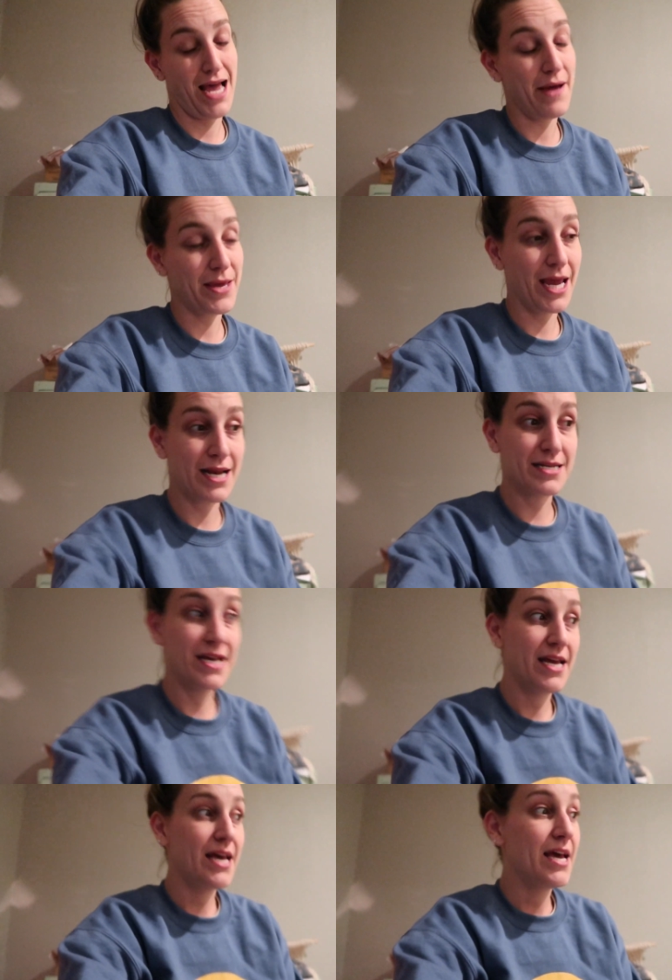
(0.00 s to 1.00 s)
I
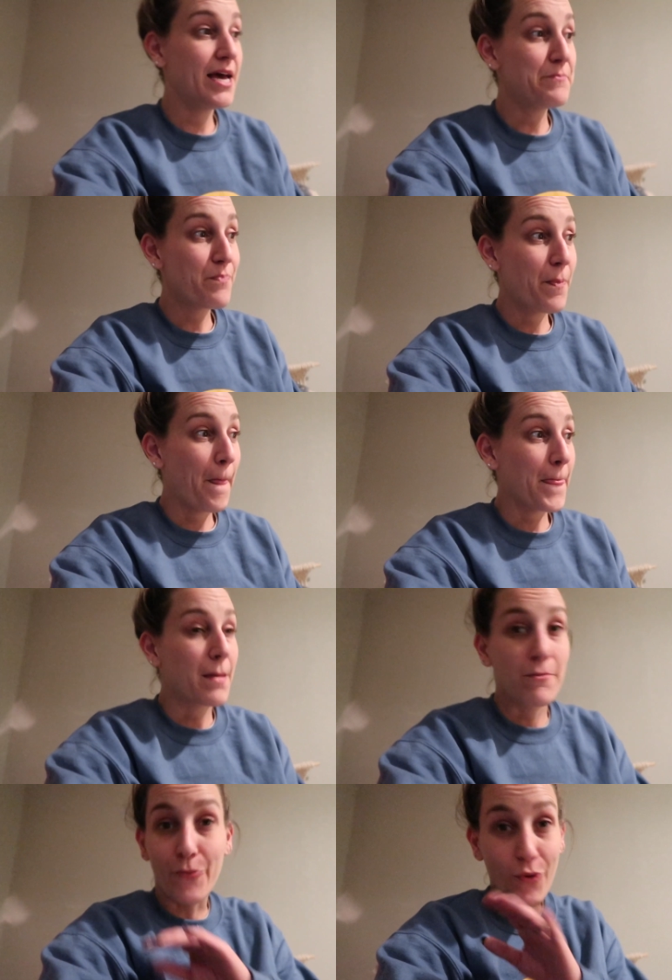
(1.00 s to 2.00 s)
mean,
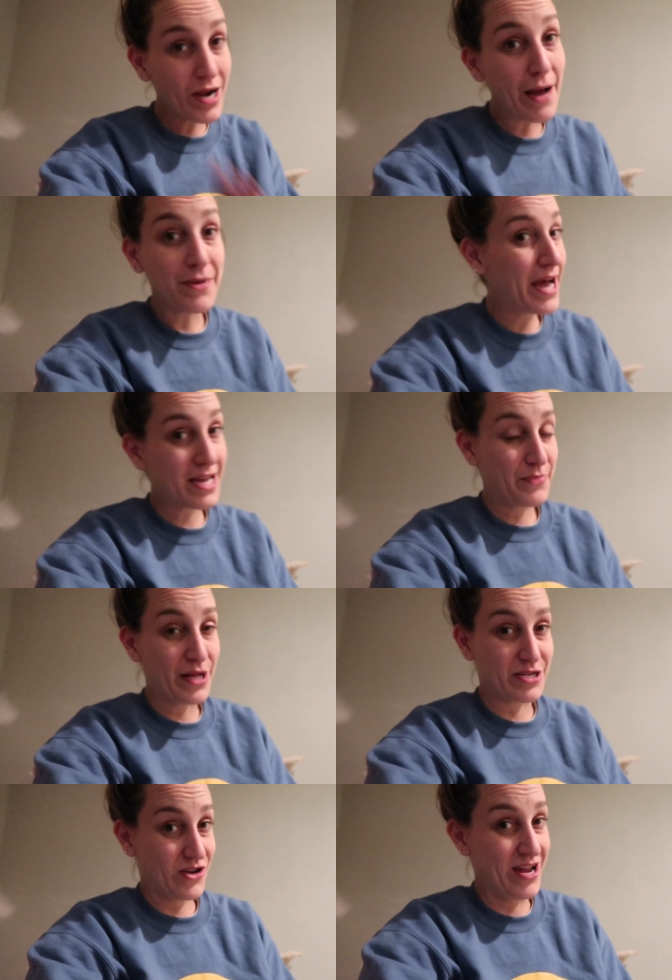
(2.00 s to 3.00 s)
we're not buying a
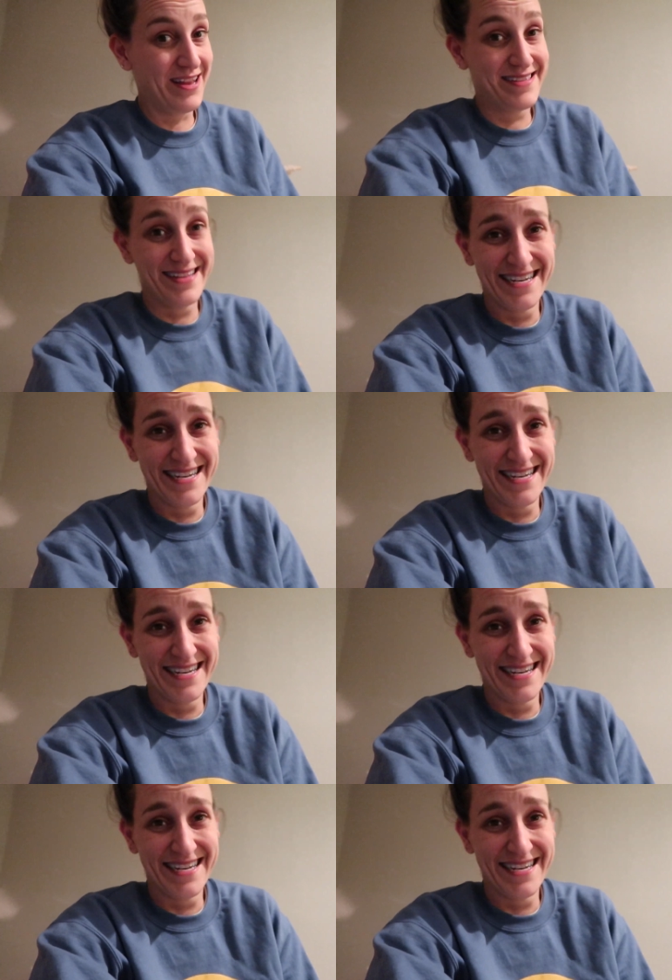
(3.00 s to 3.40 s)
Peloton.